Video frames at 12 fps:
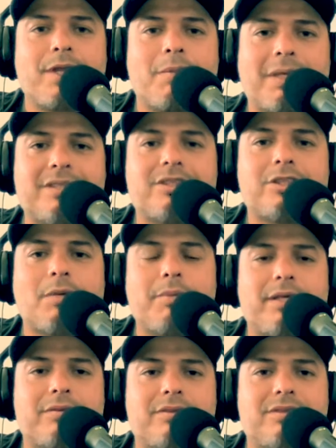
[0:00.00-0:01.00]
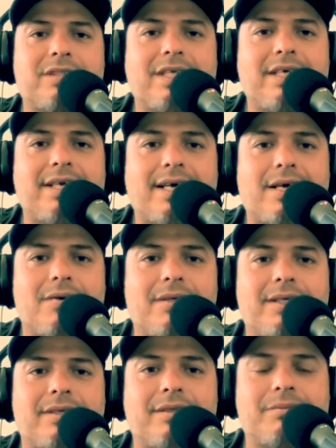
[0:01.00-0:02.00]
my stomach sticking out,
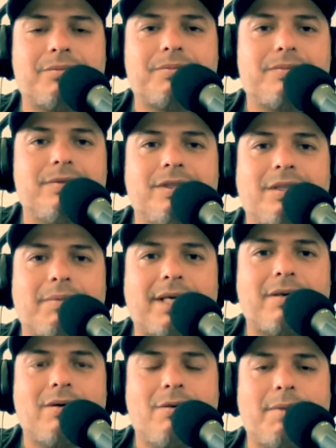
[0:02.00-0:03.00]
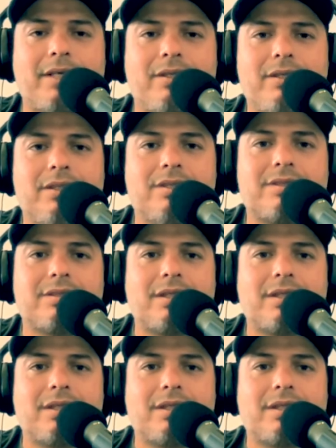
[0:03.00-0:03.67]
and I'm I'm like, oh my goodness.